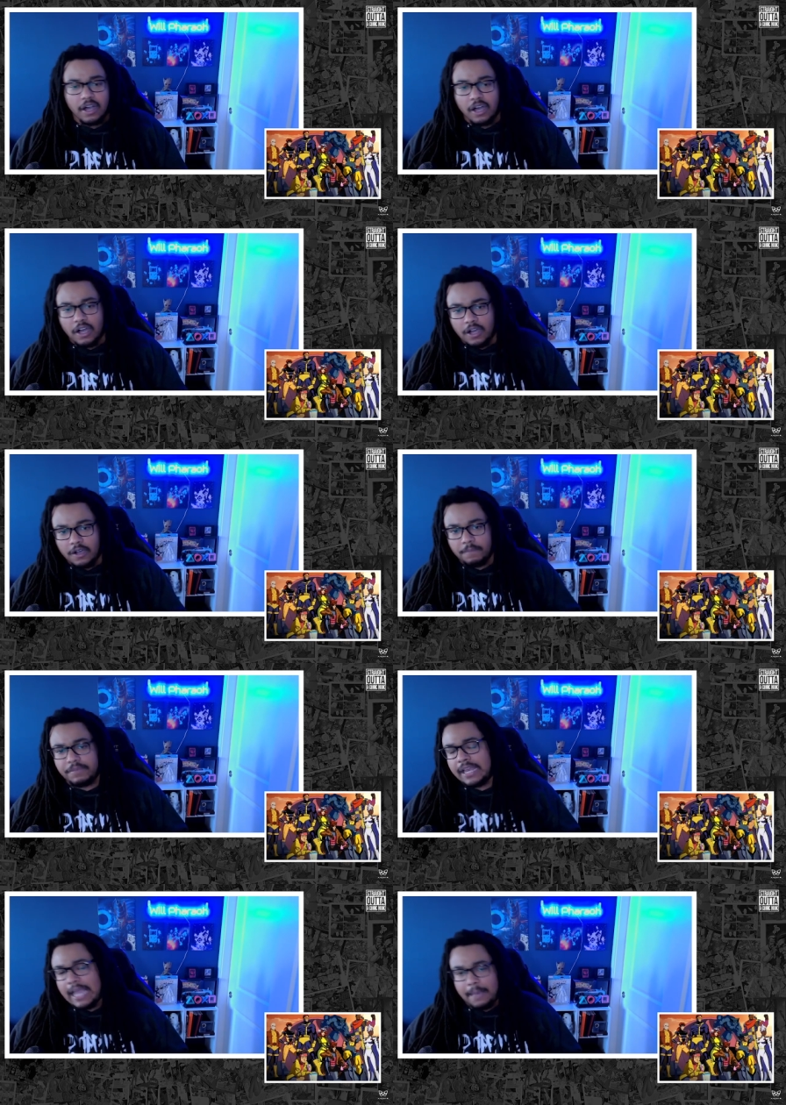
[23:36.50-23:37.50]

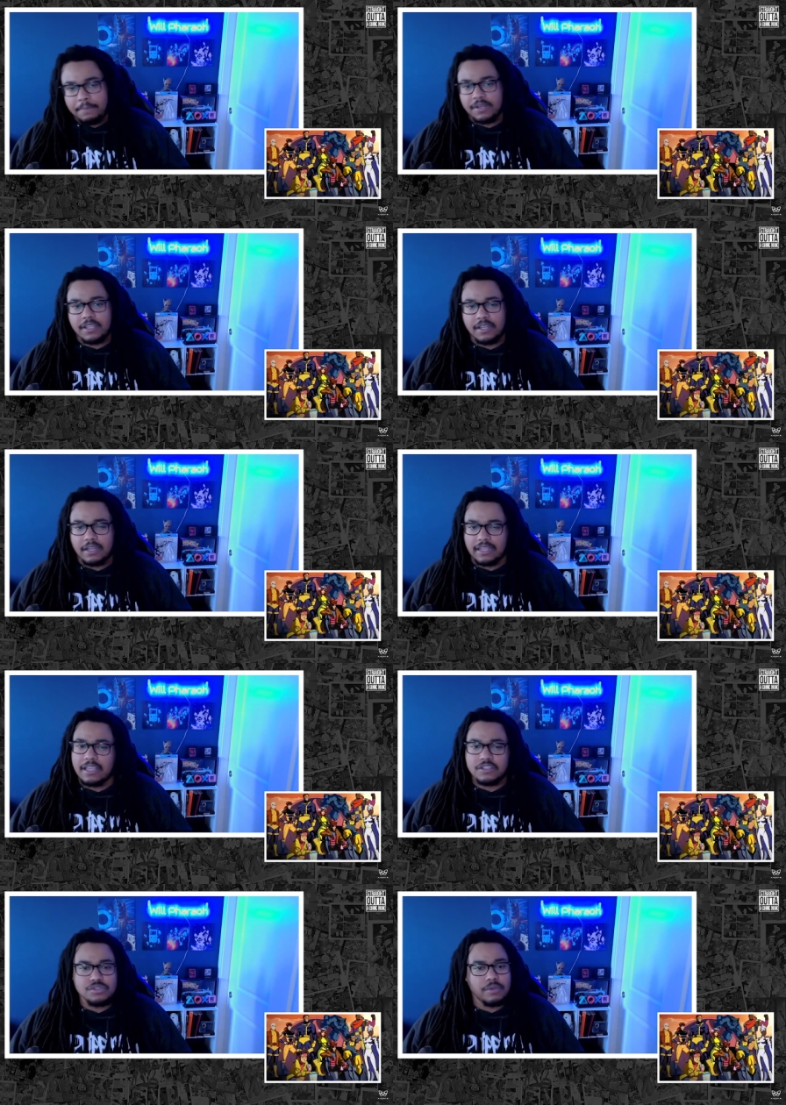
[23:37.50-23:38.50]
that happened in, I
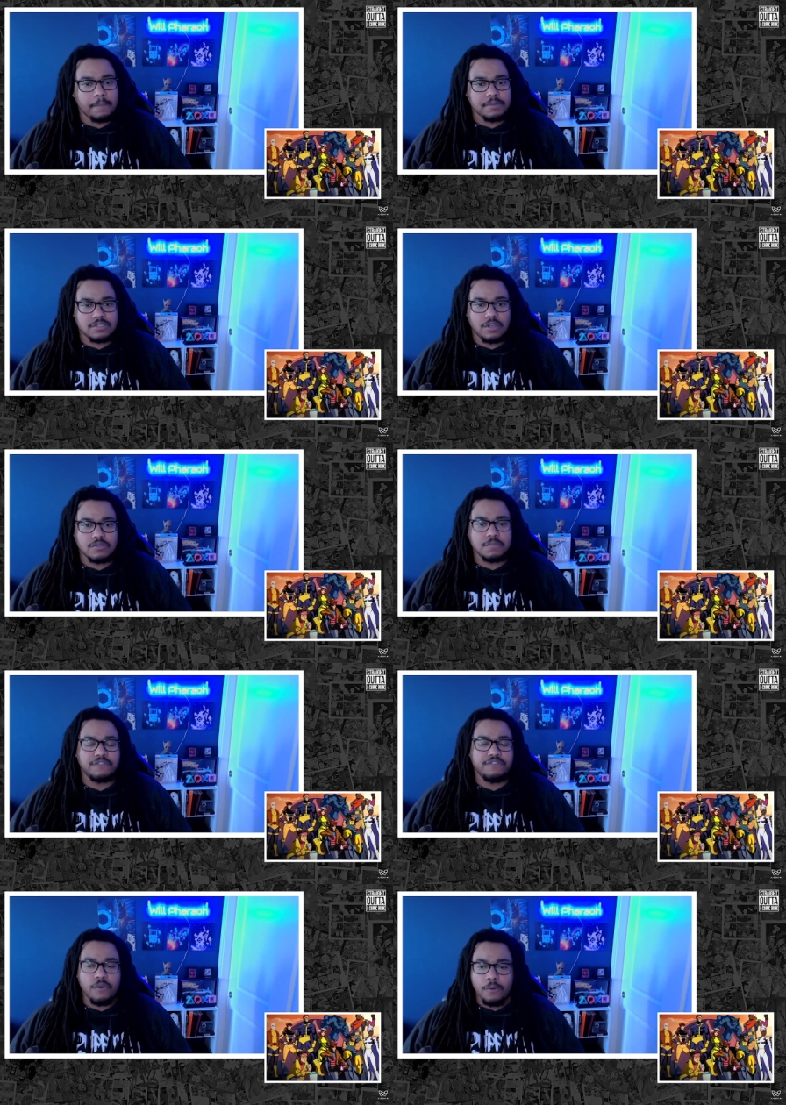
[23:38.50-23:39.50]
think, 2 episodes
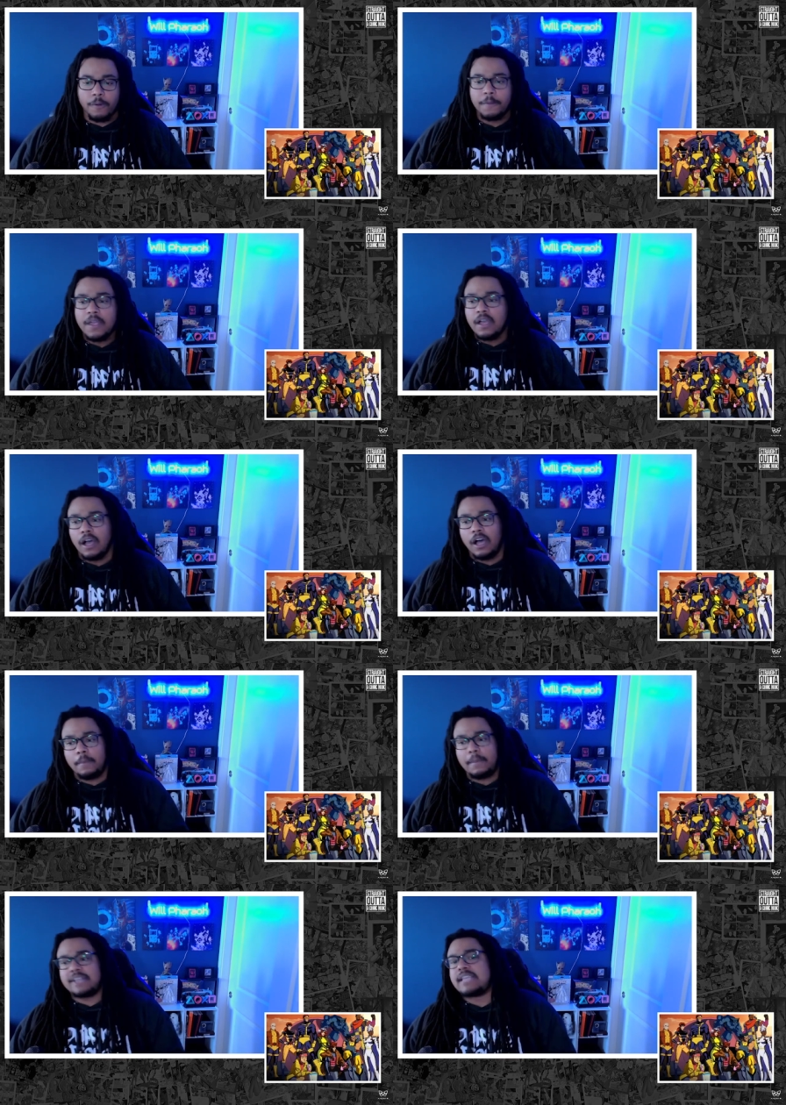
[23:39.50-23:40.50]
before,
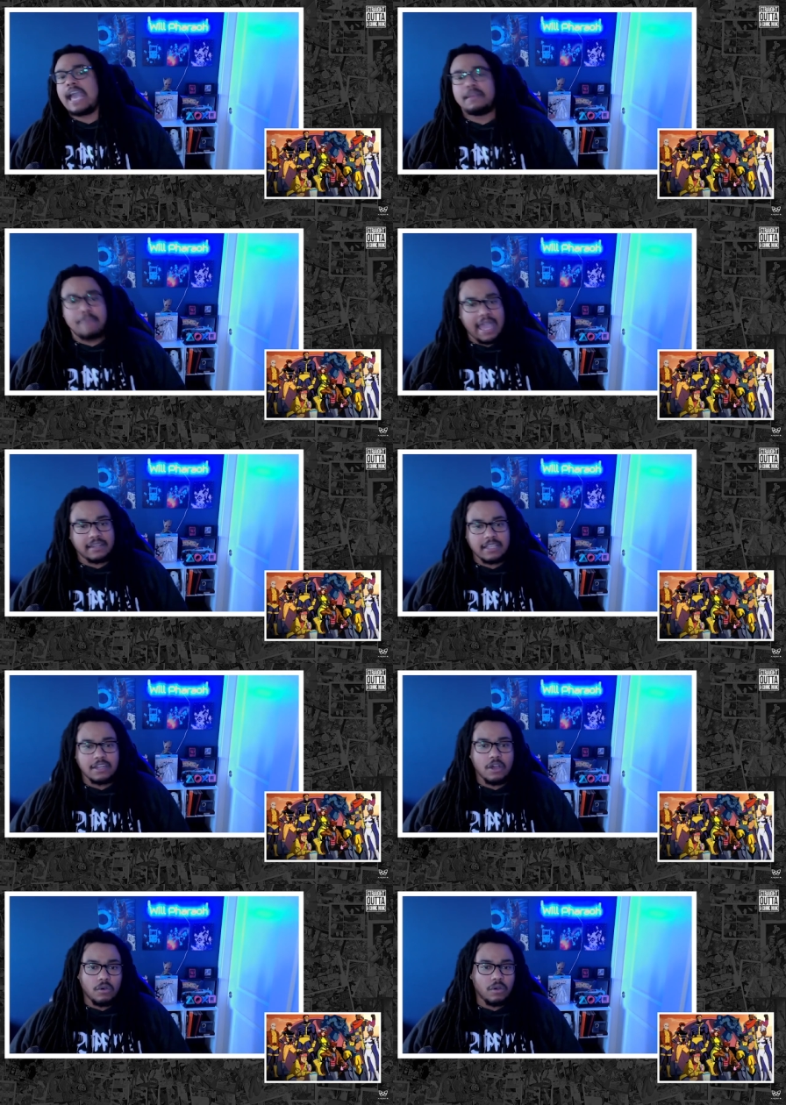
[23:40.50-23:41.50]
has had
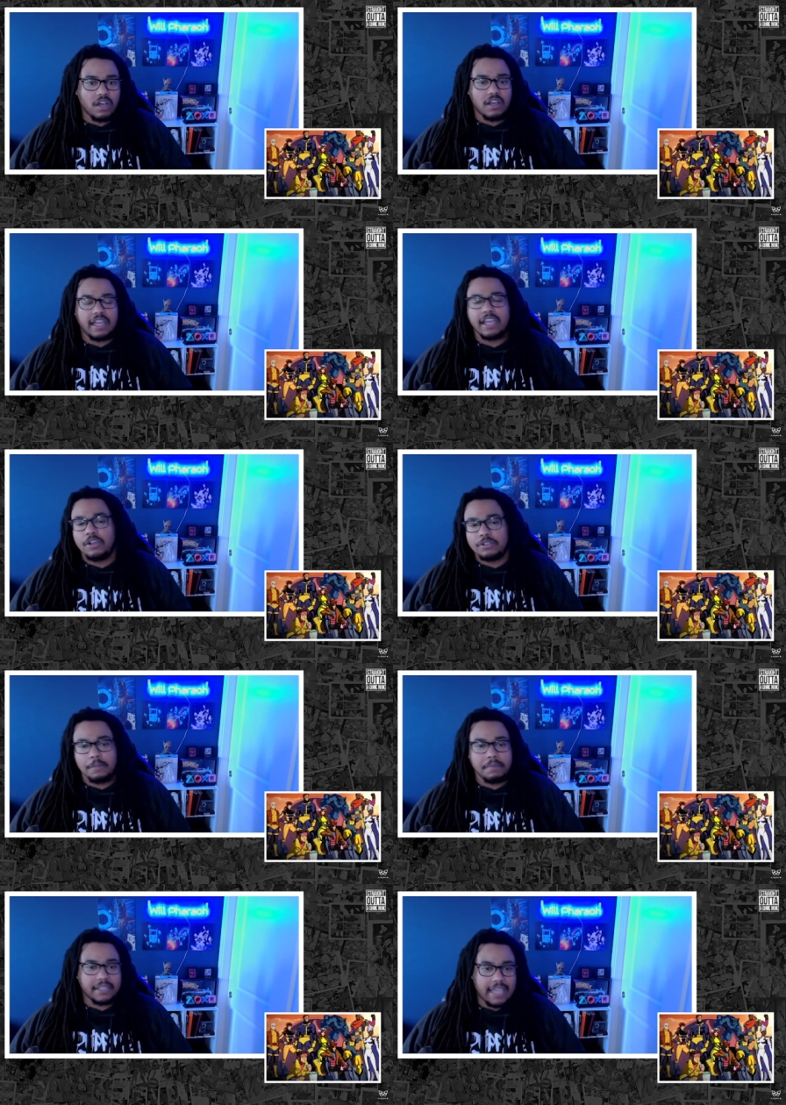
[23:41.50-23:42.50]
Magneto held
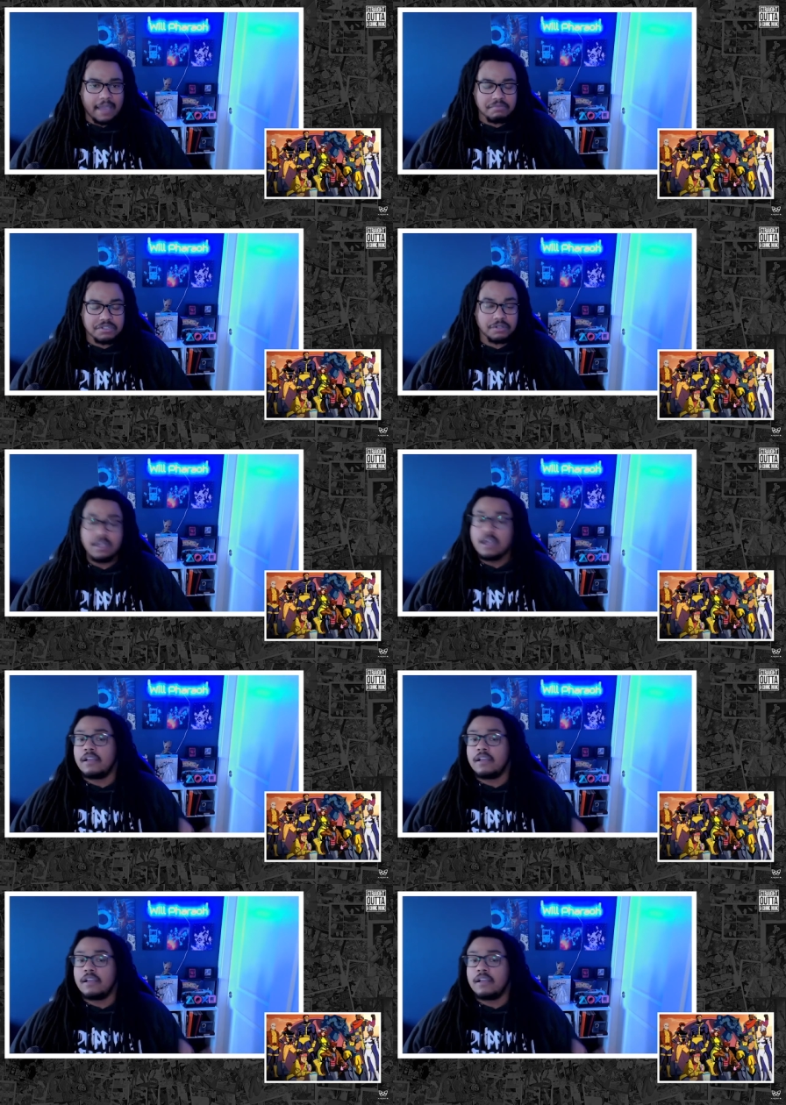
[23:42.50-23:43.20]
up and captured.